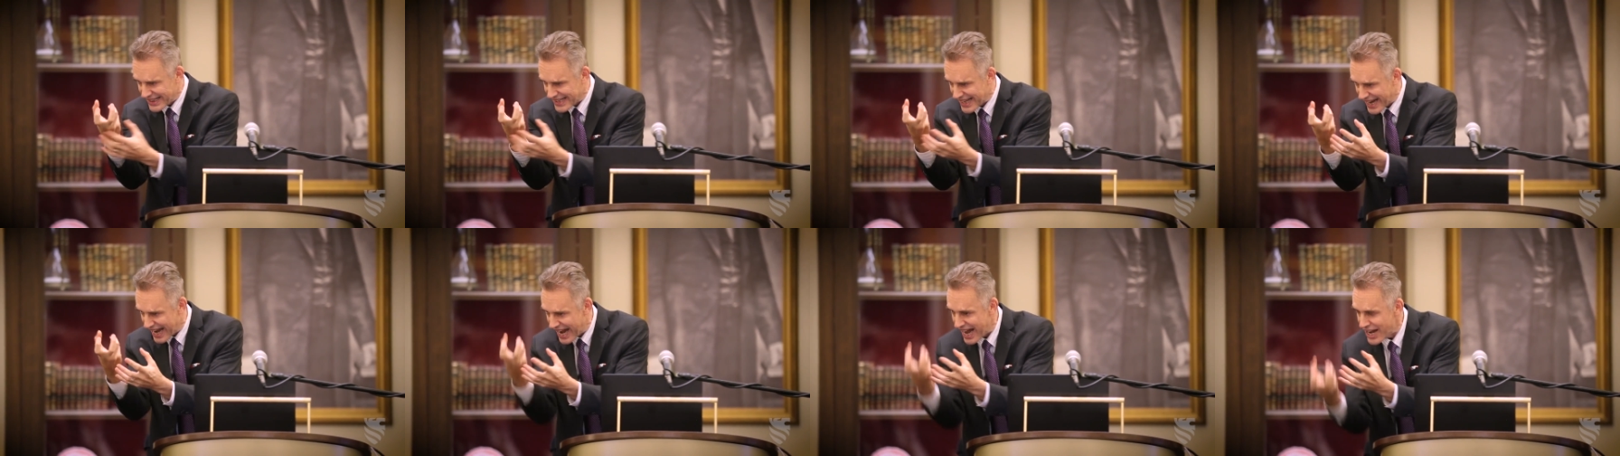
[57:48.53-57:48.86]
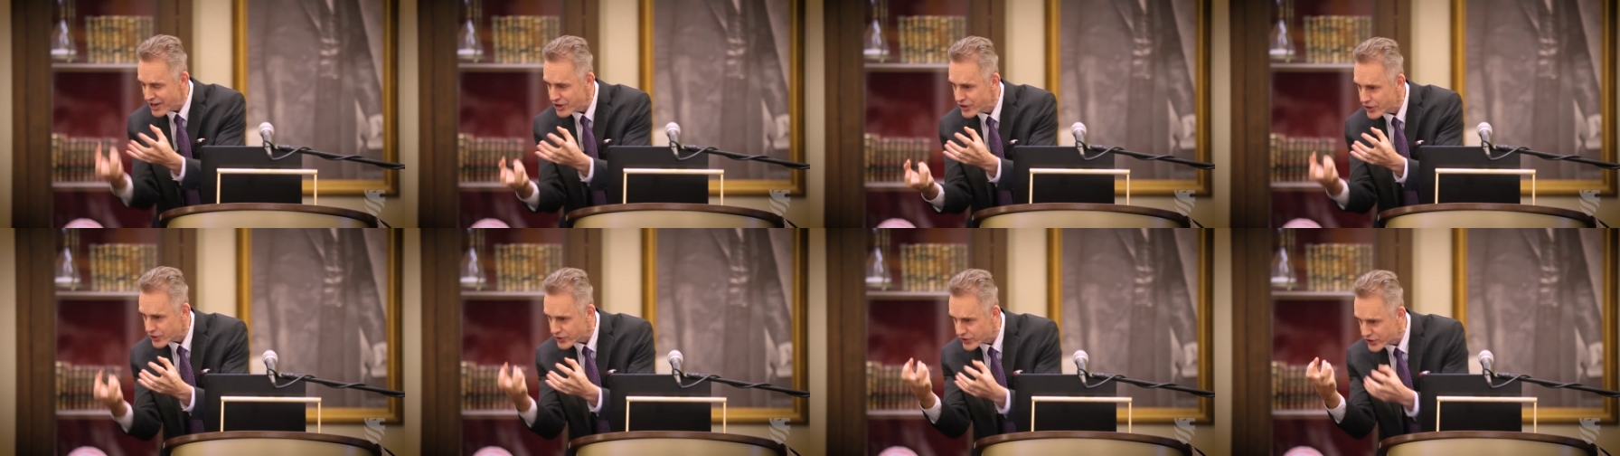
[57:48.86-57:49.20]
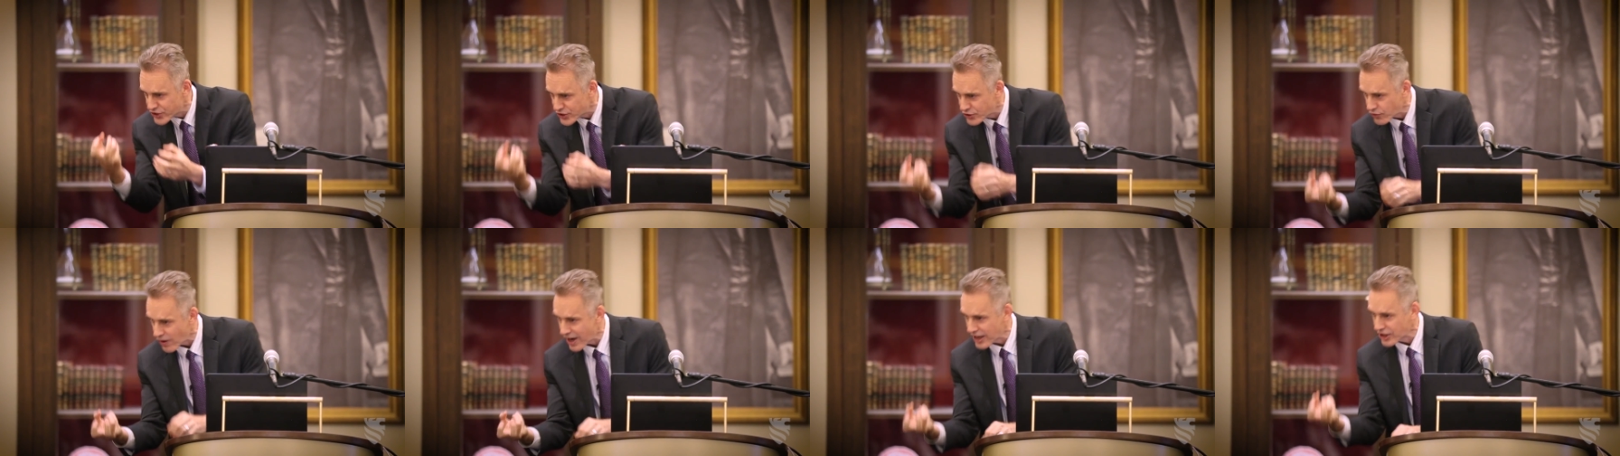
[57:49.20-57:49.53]
the
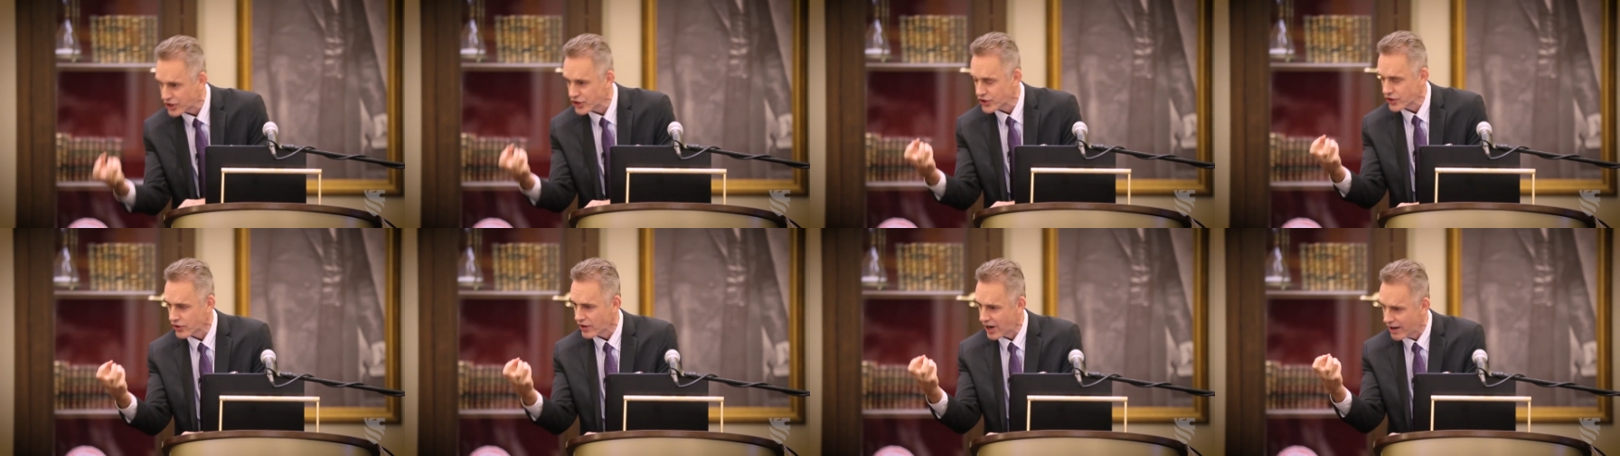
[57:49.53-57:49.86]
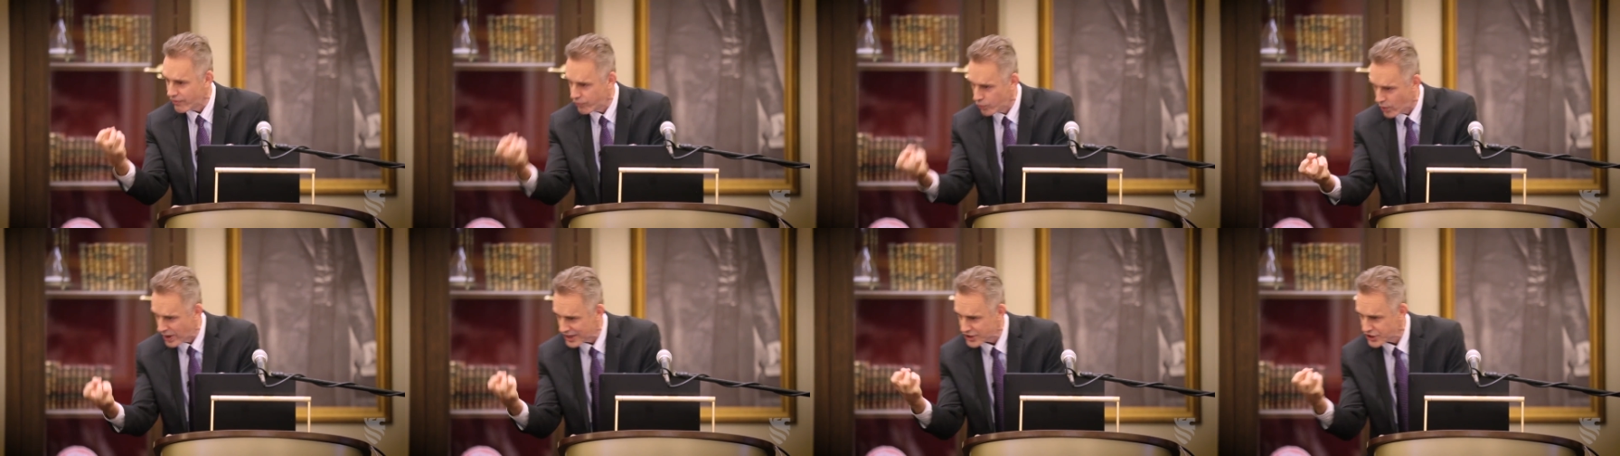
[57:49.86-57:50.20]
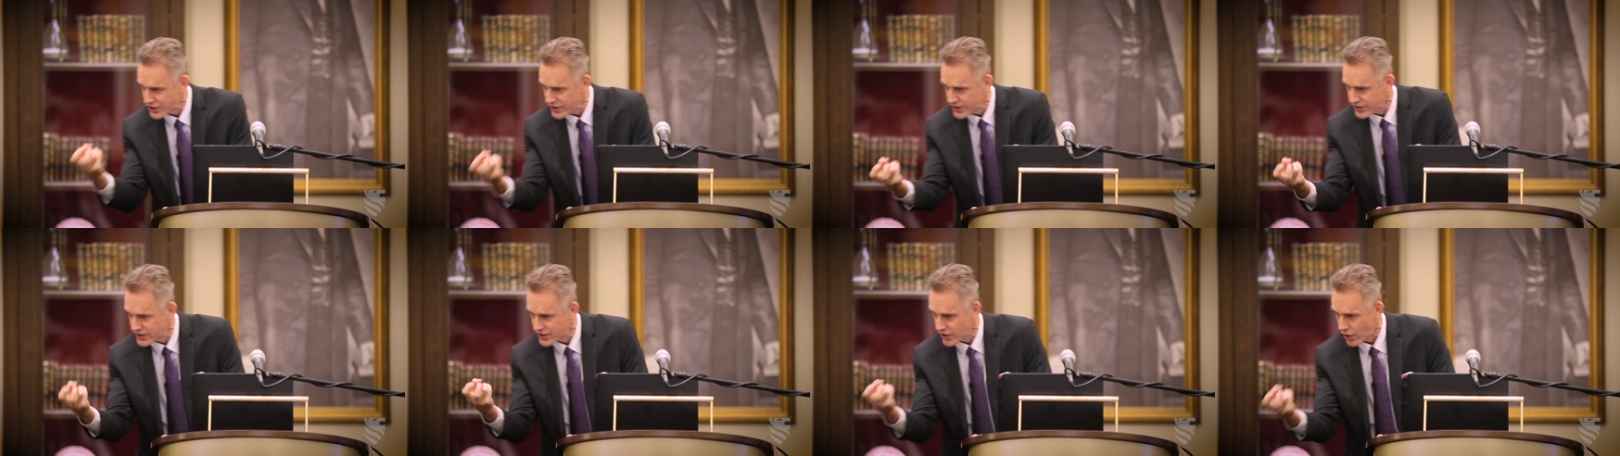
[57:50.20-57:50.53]
understructure of
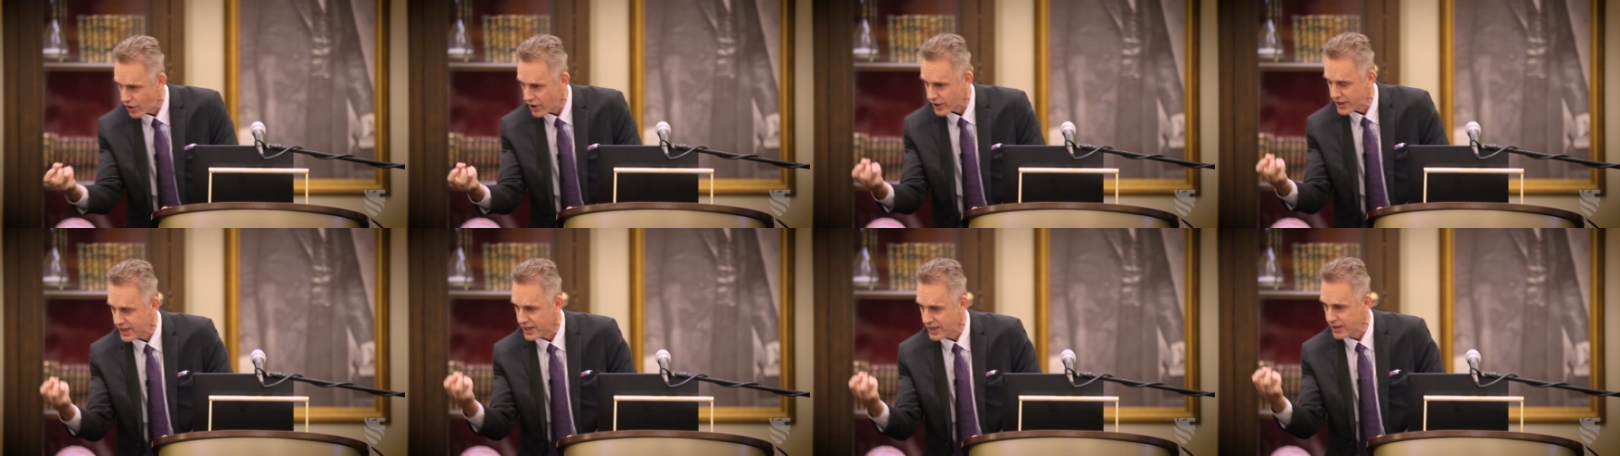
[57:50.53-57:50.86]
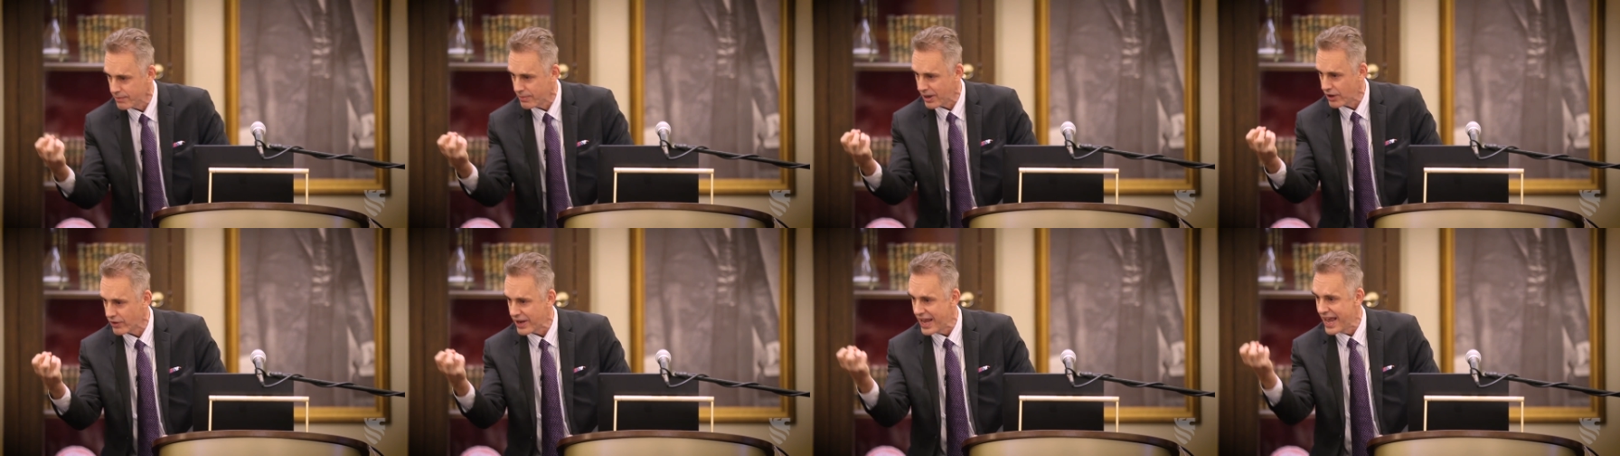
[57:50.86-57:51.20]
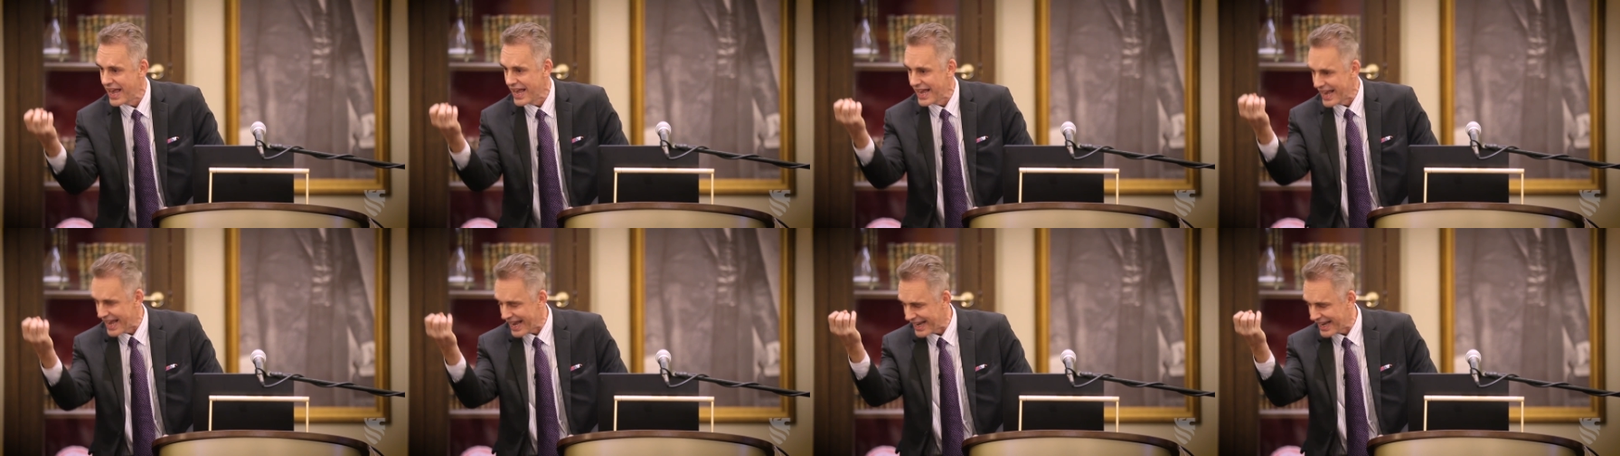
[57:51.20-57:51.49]
what she's talking about